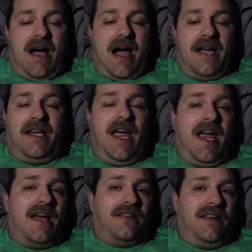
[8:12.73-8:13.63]
I
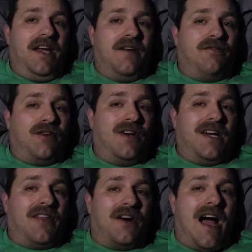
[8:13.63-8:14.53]
can't leave for
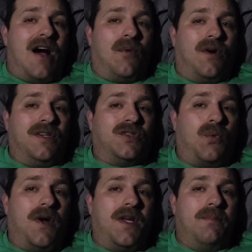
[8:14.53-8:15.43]
another hour and
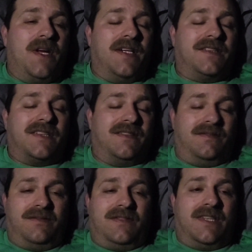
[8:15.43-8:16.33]
20 minutes
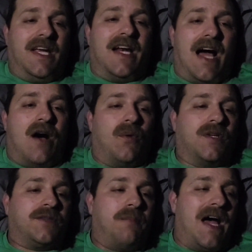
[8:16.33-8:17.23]
to get
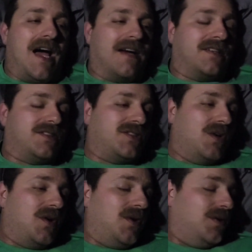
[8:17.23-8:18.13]
hours back.
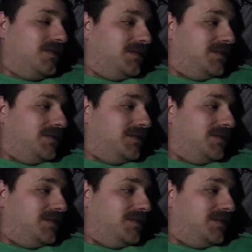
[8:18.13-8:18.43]
So,